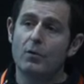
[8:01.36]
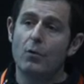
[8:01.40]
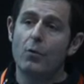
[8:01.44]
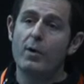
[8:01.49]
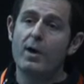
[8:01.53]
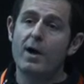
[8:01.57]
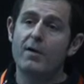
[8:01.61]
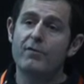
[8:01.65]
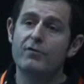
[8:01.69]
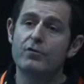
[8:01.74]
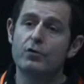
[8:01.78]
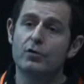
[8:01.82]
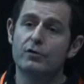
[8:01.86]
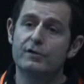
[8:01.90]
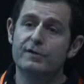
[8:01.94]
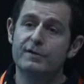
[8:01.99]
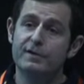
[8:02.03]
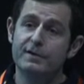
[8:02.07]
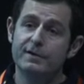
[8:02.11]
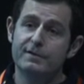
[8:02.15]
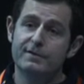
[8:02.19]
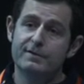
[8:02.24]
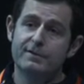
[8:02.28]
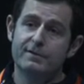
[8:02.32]
we have
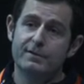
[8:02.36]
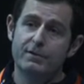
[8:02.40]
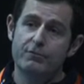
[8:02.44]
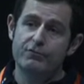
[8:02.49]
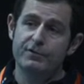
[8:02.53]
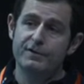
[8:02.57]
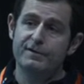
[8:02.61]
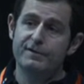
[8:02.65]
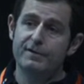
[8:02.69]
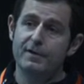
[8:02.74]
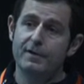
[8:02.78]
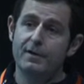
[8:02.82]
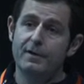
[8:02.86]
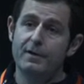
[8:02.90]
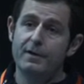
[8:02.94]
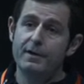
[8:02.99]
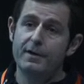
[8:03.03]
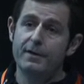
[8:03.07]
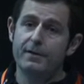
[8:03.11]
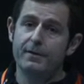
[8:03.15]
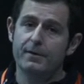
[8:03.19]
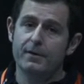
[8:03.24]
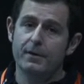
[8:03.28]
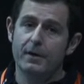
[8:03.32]
noticed
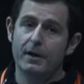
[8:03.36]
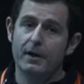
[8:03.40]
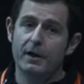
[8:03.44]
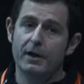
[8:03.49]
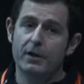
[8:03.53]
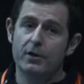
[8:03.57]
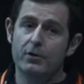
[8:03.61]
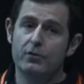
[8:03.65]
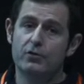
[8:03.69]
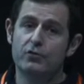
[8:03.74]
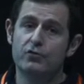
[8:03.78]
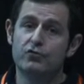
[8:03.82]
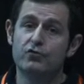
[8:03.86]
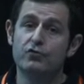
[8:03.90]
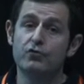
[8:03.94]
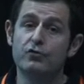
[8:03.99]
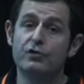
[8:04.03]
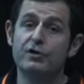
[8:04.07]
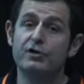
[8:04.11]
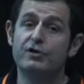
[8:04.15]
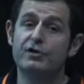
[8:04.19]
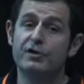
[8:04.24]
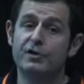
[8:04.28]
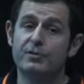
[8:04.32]
recently
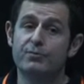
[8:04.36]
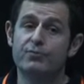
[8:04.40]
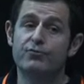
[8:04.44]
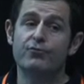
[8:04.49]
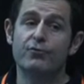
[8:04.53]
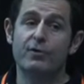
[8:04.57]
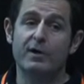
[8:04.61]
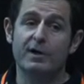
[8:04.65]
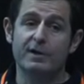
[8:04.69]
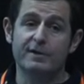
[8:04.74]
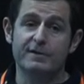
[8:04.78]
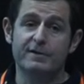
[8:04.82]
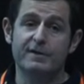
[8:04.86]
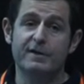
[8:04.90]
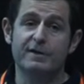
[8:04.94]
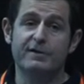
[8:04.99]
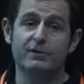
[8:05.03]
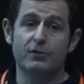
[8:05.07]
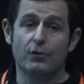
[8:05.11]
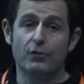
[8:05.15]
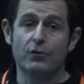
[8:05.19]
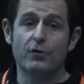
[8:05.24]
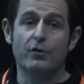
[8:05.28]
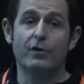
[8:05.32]
2-digit
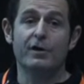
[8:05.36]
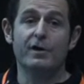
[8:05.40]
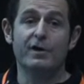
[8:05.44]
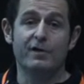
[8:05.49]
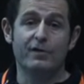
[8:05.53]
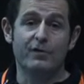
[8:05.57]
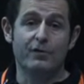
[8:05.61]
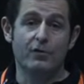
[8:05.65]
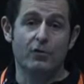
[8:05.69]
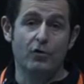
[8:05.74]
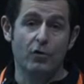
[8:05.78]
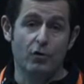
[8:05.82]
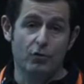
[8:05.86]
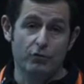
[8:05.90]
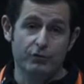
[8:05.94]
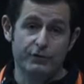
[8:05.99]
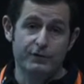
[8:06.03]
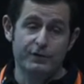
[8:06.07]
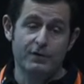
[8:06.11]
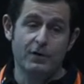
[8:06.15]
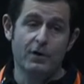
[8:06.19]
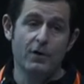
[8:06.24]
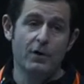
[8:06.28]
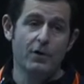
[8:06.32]
prices on the East
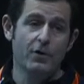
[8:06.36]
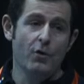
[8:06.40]
Coast.